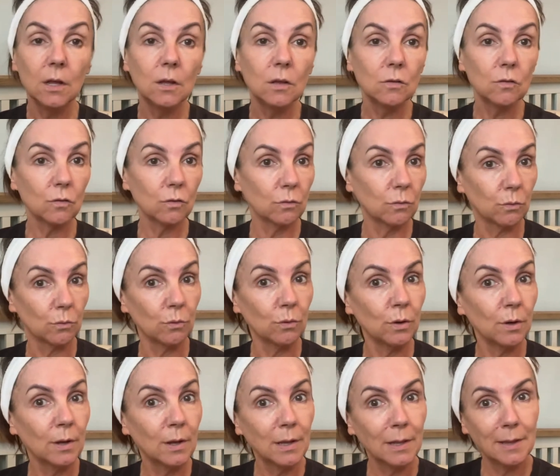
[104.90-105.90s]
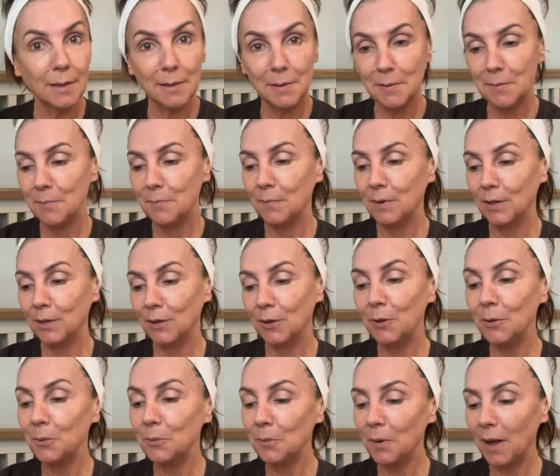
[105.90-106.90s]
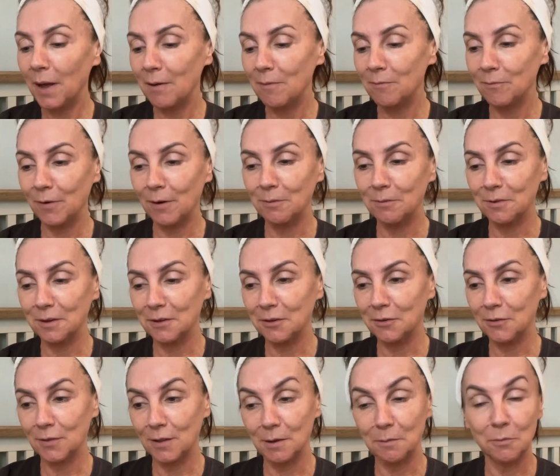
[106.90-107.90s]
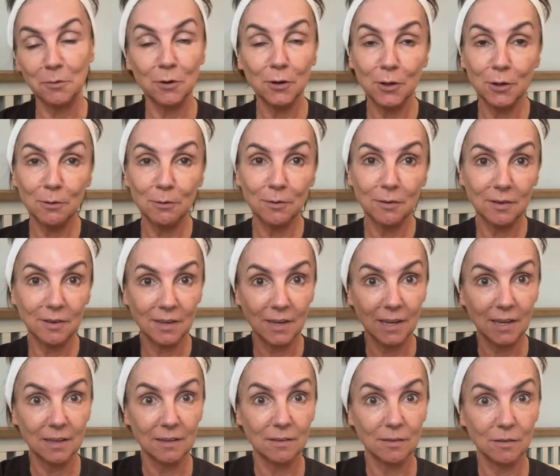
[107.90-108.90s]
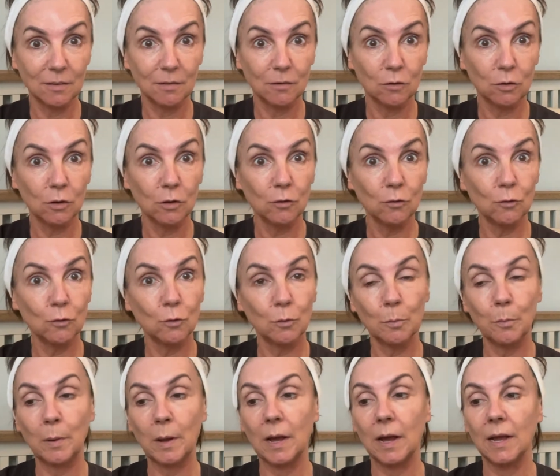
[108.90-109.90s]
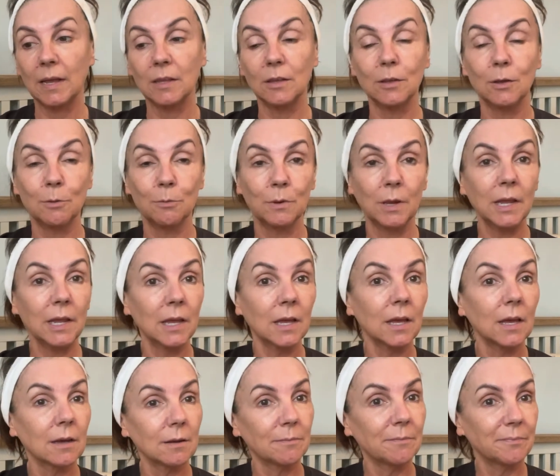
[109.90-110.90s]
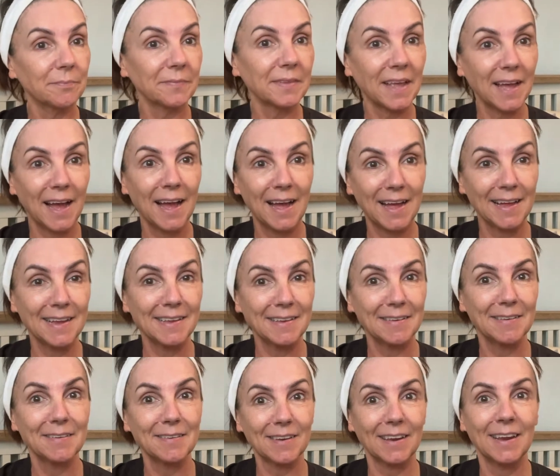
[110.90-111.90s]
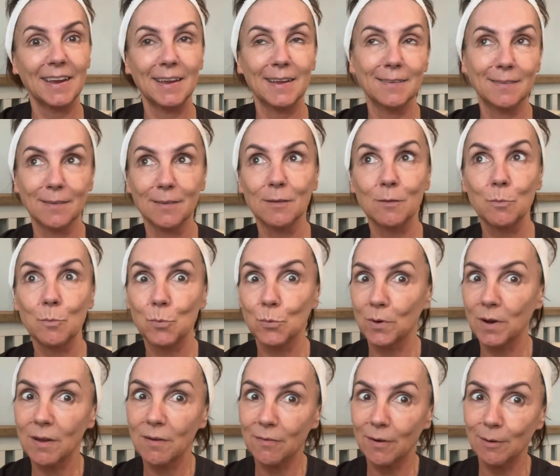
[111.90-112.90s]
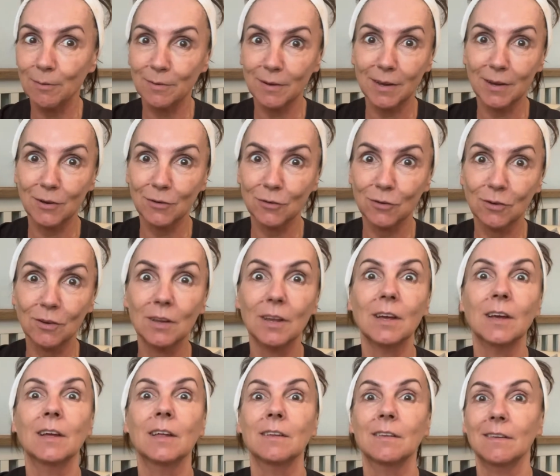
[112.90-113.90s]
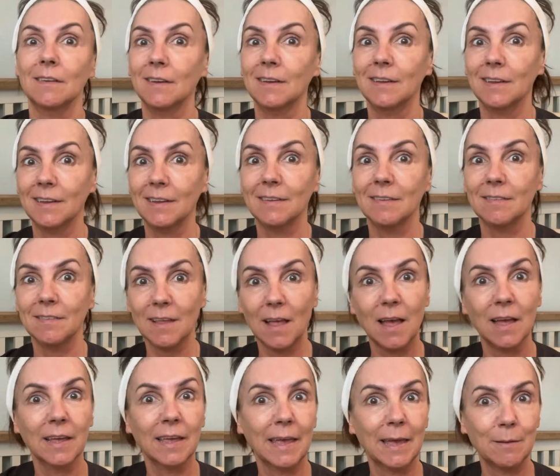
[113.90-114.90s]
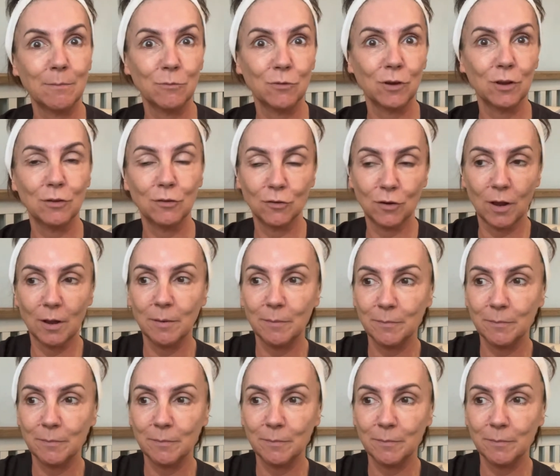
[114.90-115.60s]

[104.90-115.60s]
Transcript: So my new foundation that I'm going to use today is Touch by Younique, and it is a spray foundation and it is a game changer.